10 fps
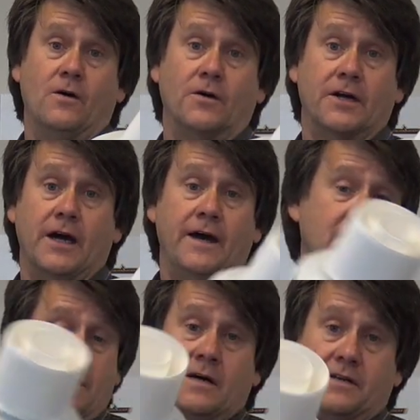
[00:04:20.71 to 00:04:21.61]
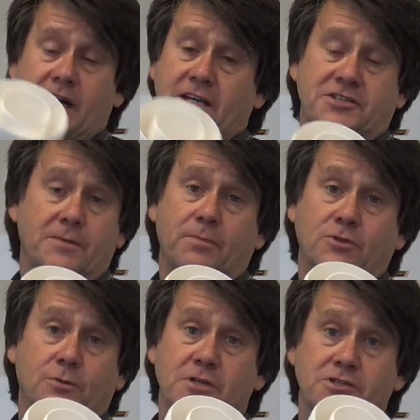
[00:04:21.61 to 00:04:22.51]
Okay, dead simple
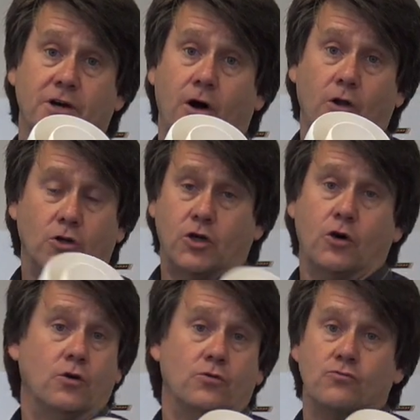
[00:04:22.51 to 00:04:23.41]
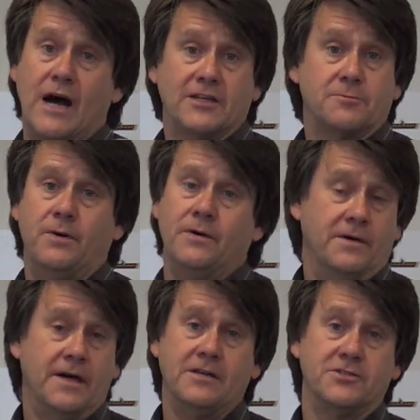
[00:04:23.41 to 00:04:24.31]
to install. Cut, rasp,
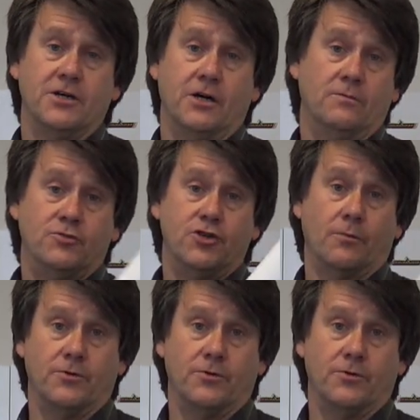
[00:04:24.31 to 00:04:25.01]
insert, job